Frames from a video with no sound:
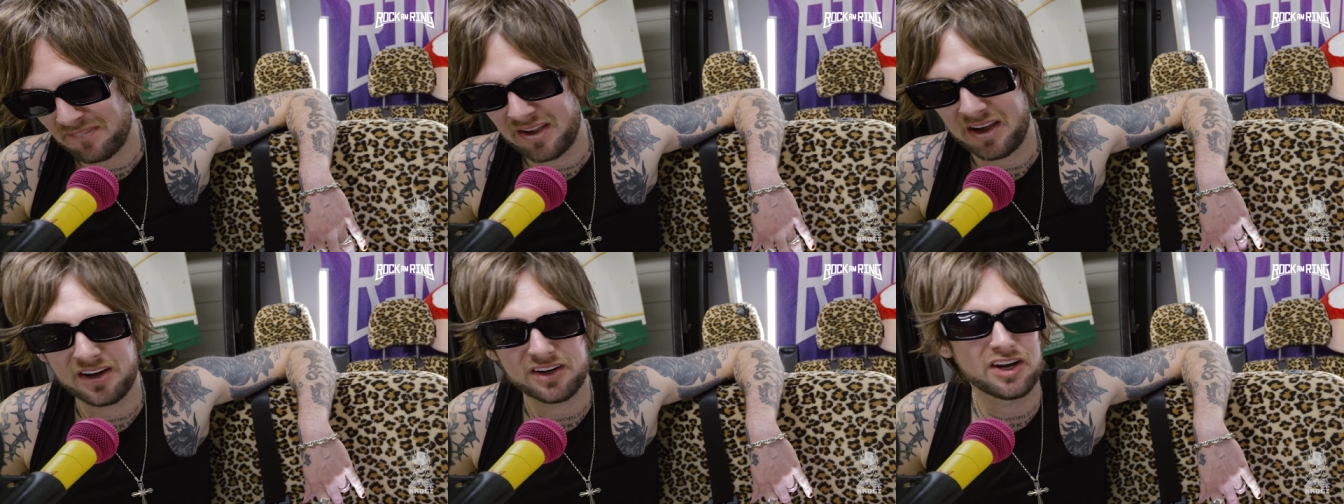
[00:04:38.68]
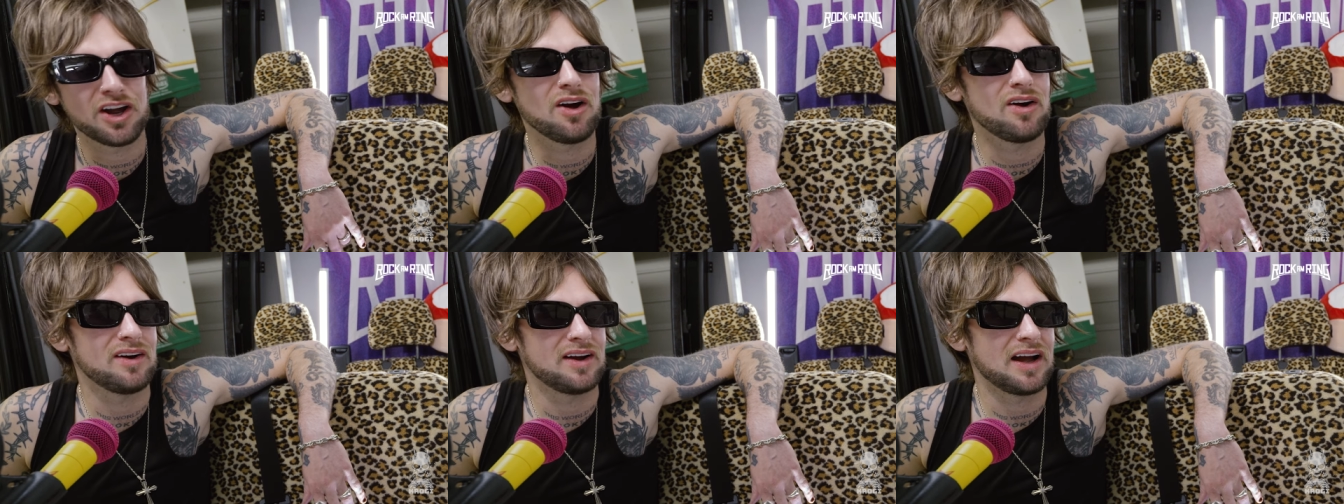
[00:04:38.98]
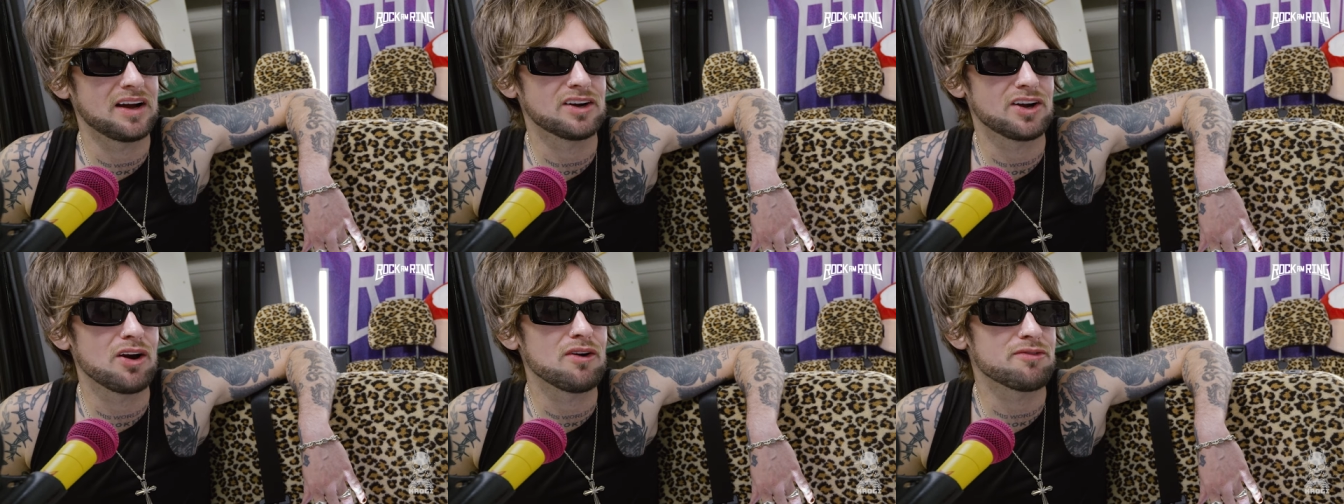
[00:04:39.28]
I go,
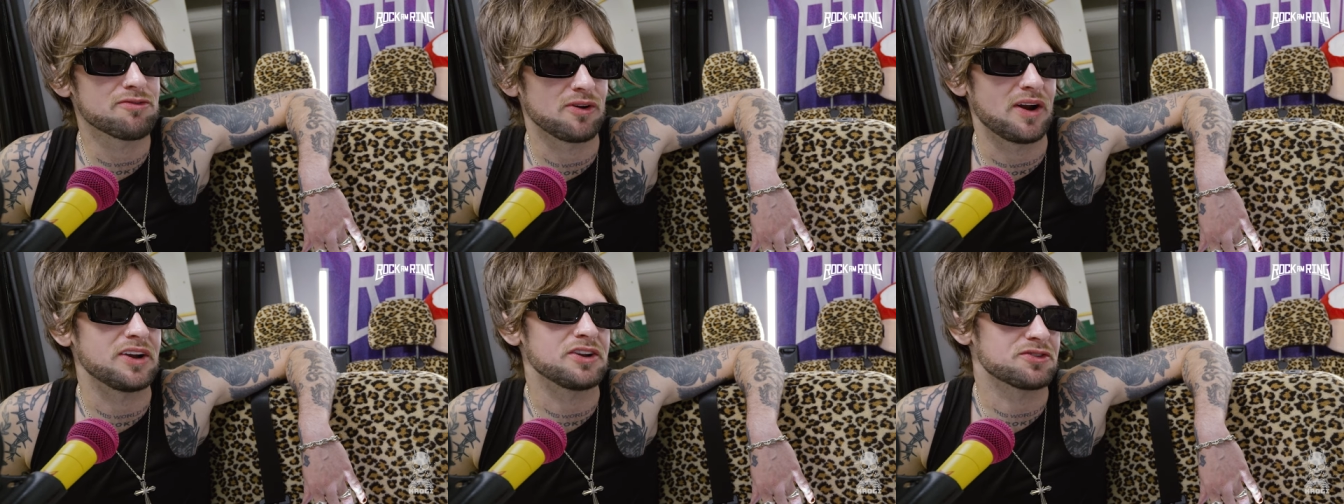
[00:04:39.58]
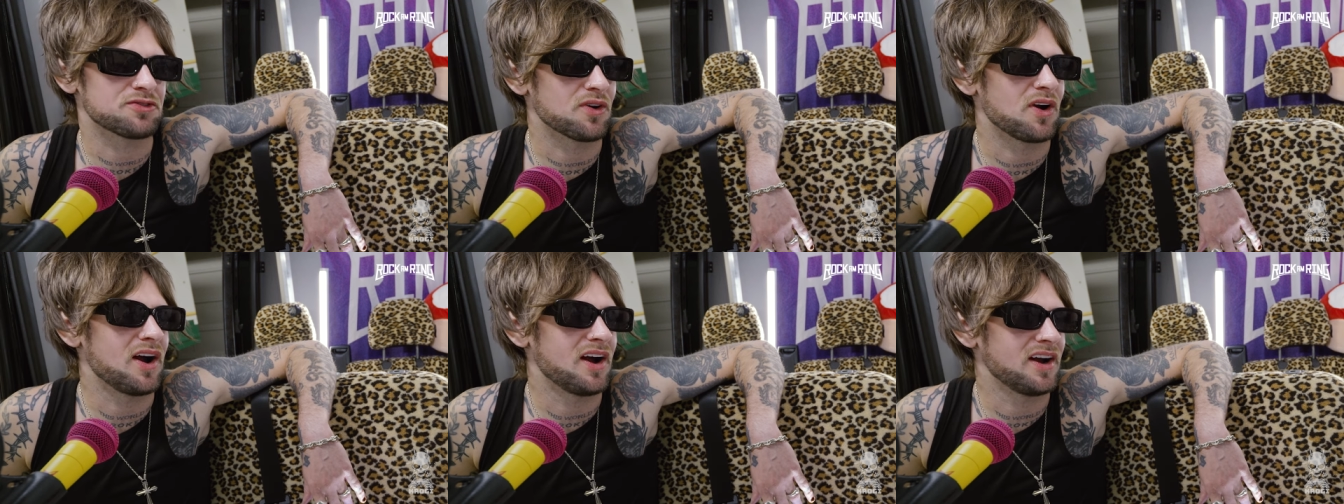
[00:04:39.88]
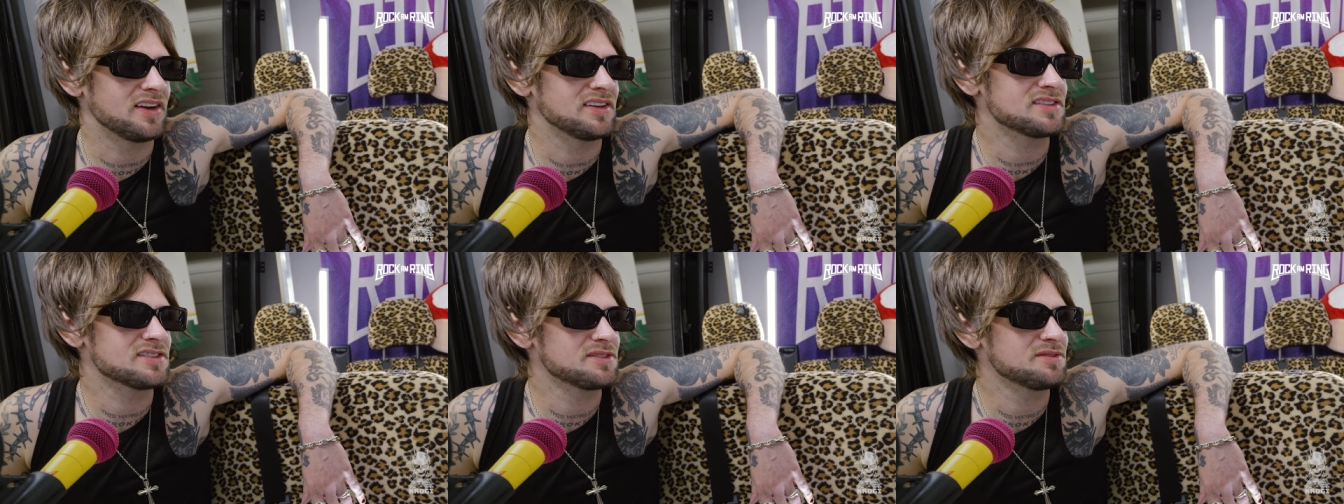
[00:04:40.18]
I go French
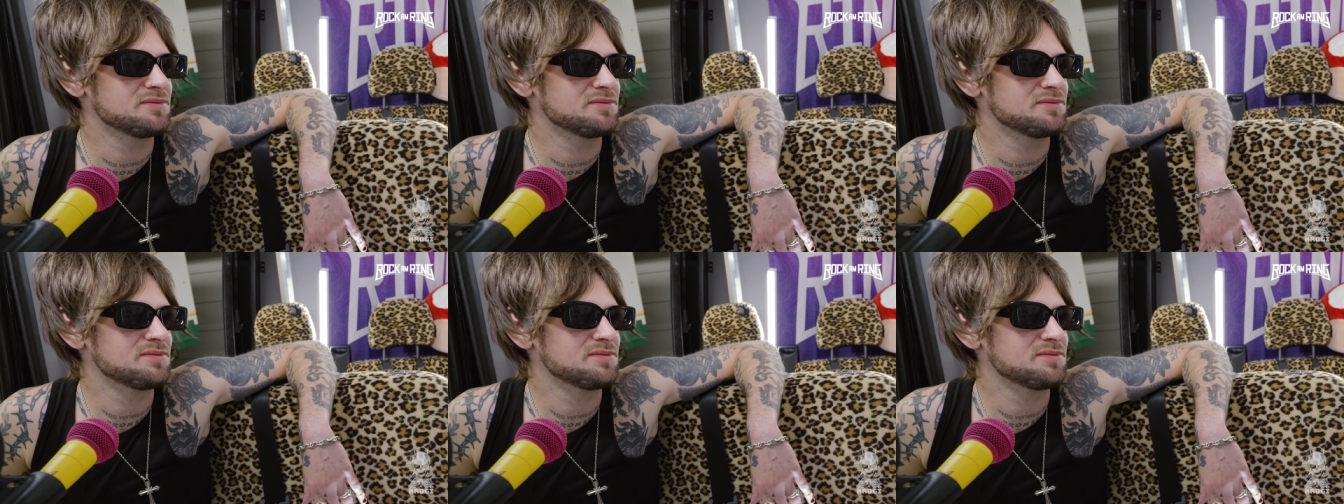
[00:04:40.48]
fries.